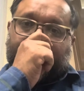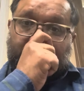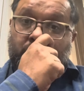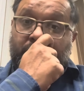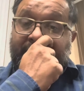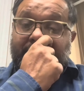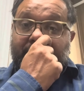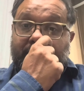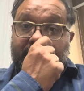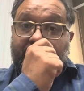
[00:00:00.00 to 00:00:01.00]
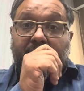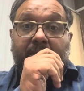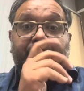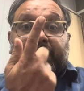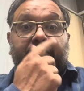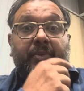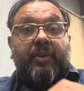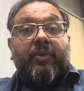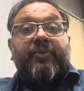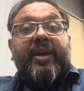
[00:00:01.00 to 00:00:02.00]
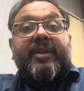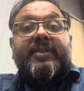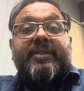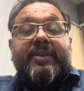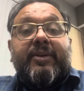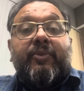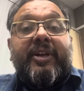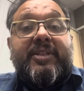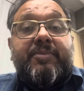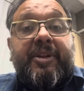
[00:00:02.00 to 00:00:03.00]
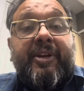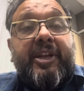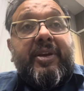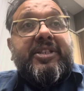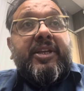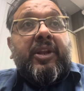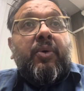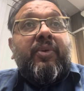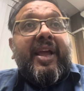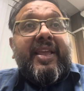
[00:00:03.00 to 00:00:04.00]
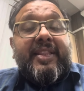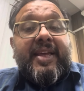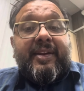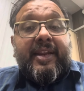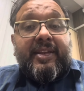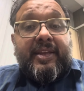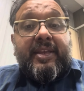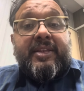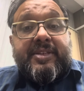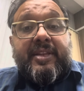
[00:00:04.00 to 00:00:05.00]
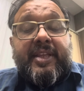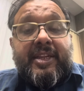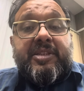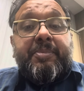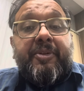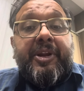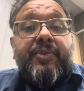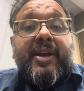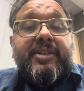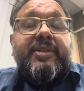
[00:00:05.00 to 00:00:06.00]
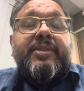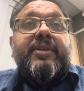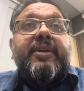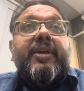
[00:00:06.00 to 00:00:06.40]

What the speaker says: Okay, then what is preventive action now? Why they are telling still there is a preventive actions?